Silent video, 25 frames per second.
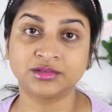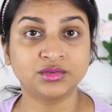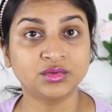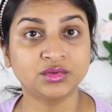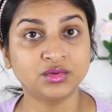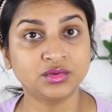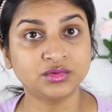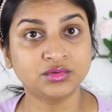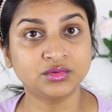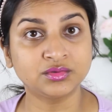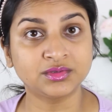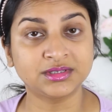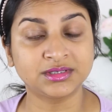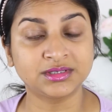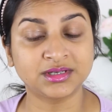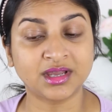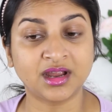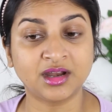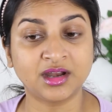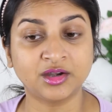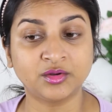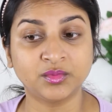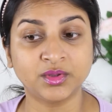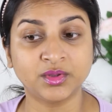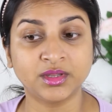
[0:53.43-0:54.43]
So to
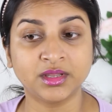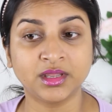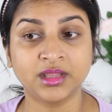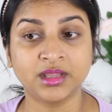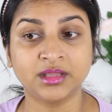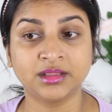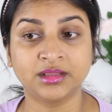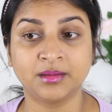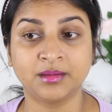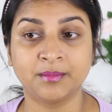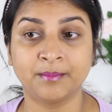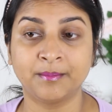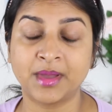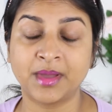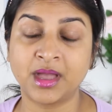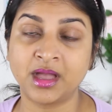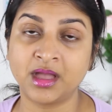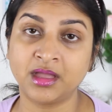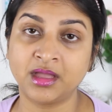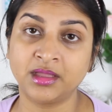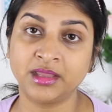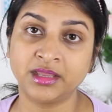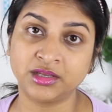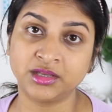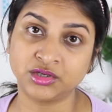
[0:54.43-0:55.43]
start with,
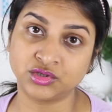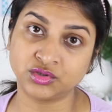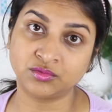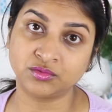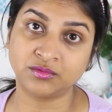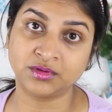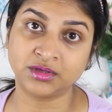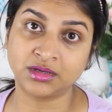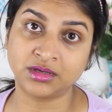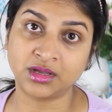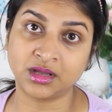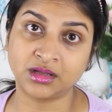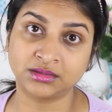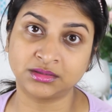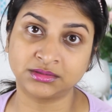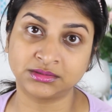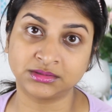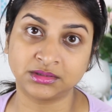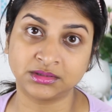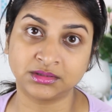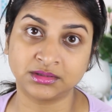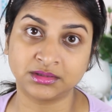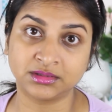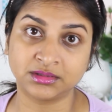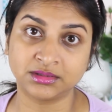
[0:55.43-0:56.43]
my issue with dark
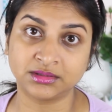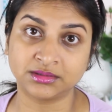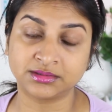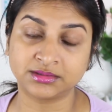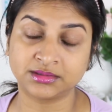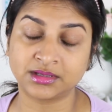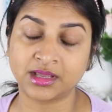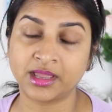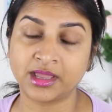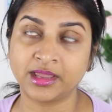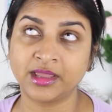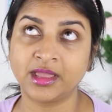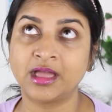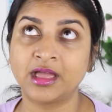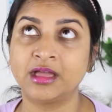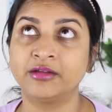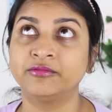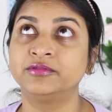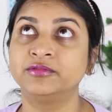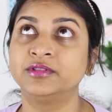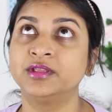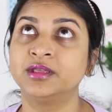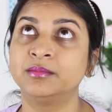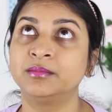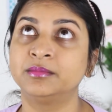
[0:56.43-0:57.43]
circles, I
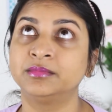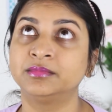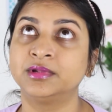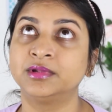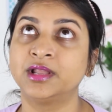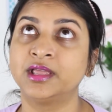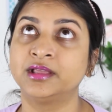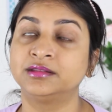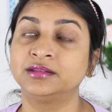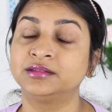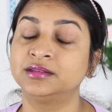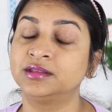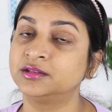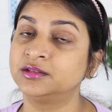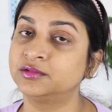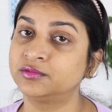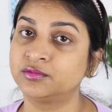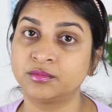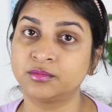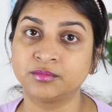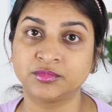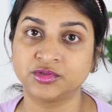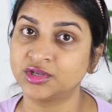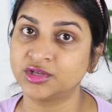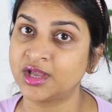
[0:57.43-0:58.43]
have them like since
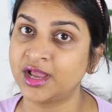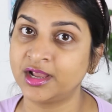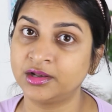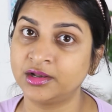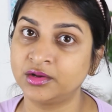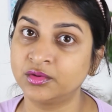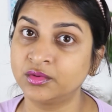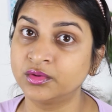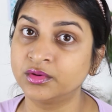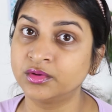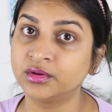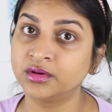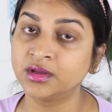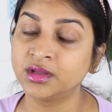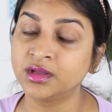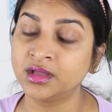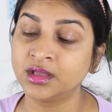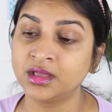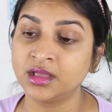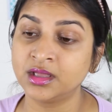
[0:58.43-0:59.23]
from childhood.